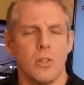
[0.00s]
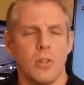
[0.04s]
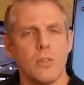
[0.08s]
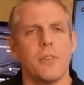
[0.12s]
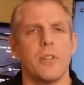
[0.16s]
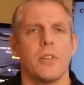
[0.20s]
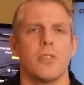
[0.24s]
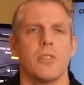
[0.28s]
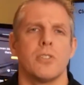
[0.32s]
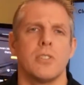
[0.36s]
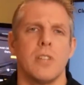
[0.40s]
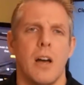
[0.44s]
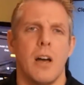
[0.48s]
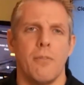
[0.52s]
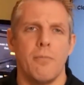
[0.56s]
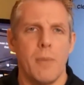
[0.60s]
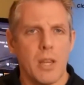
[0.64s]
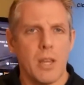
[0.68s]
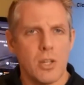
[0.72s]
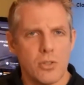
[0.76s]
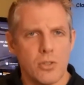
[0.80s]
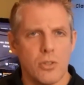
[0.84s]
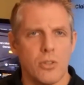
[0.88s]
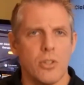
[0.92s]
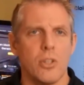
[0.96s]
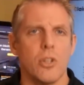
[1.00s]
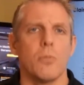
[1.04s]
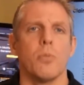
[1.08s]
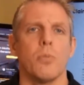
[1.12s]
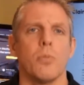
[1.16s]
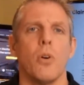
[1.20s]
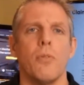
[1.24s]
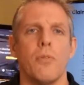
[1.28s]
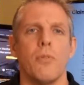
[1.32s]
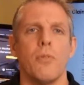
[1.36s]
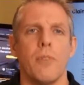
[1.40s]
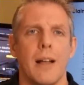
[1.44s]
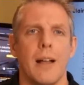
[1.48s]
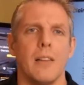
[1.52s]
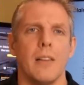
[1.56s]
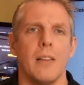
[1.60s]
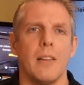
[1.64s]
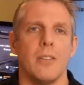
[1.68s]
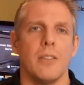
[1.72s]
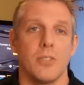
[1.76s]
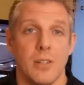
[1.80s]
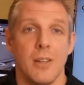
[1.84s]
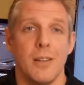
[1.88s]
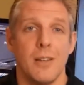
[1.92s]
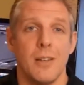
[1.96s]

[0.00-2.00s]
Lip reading: Look for yourself. Make sure that your profile